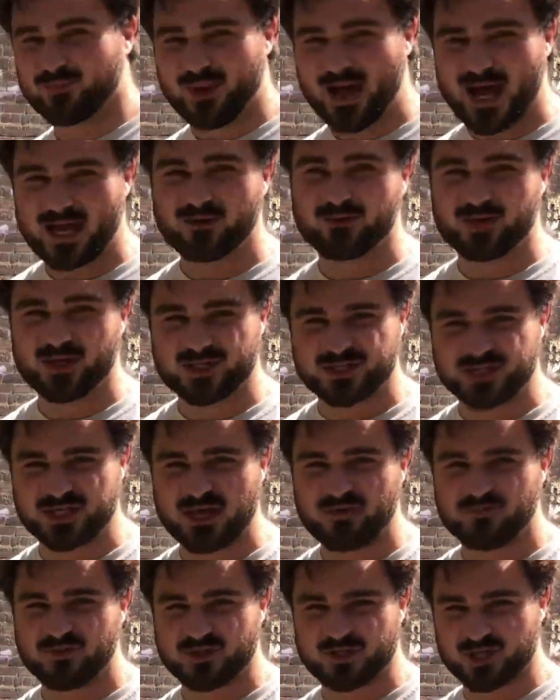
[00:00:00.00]
battery is
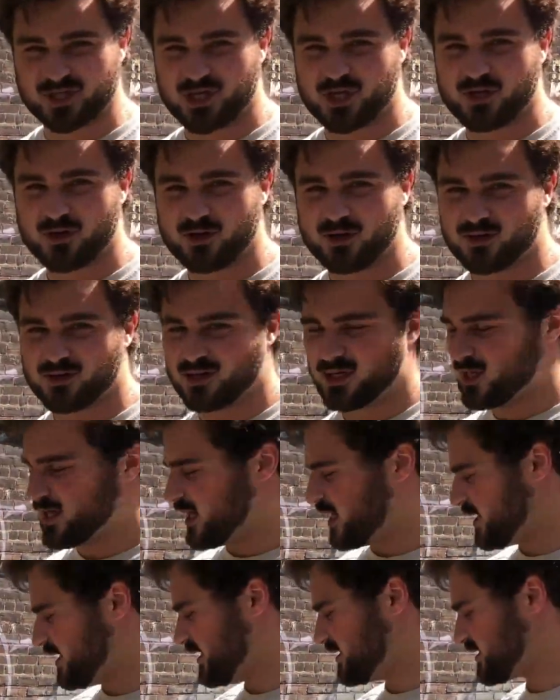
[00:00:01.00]
safely secured
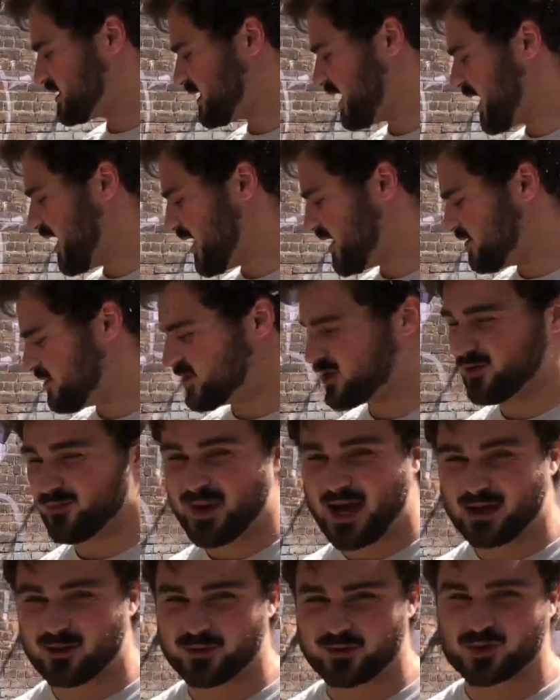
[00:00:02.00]
inside, that your
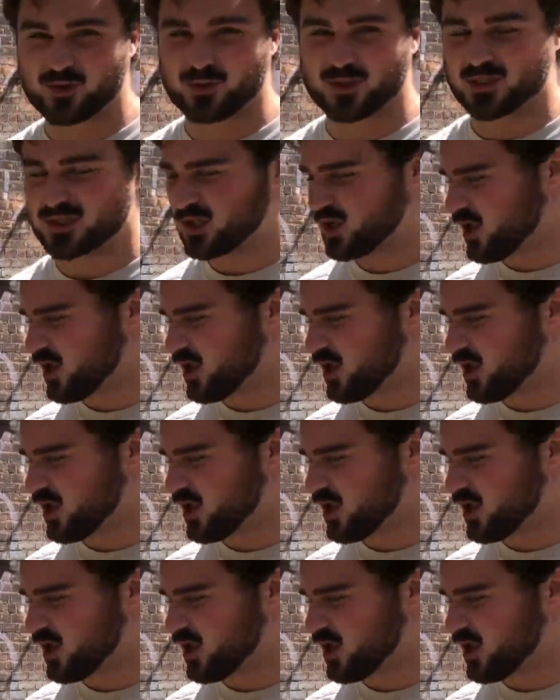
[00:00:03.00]
battery door is